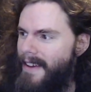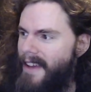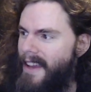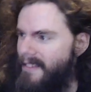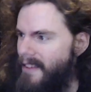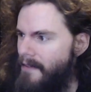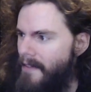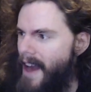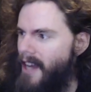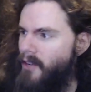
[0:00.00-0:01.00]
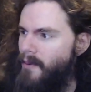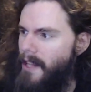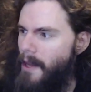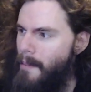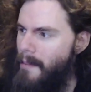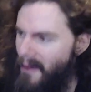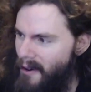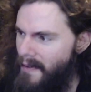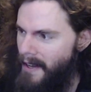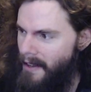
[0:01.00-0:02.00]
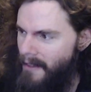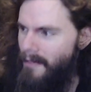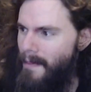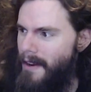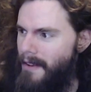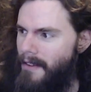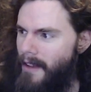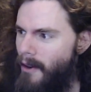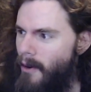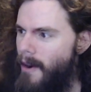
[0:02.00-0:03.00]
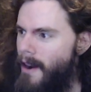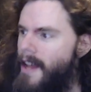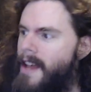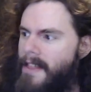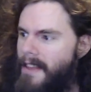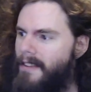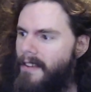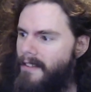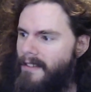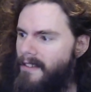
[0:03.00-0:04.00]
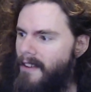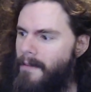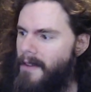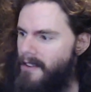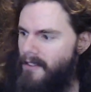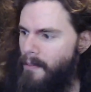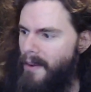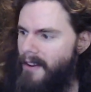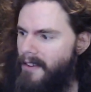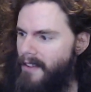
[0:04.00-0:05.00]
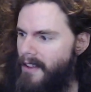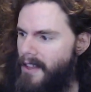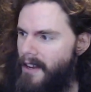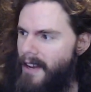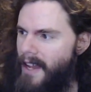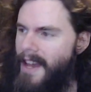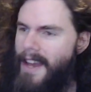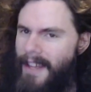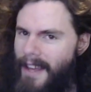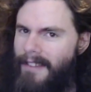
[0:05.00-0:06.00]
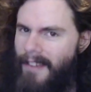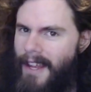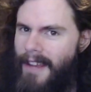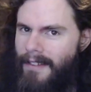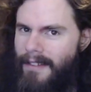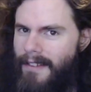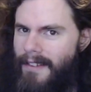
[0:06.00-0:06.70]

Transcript: it's a factually proven conspiracy. Or this isn't some conspiracy theory. Yes, it is.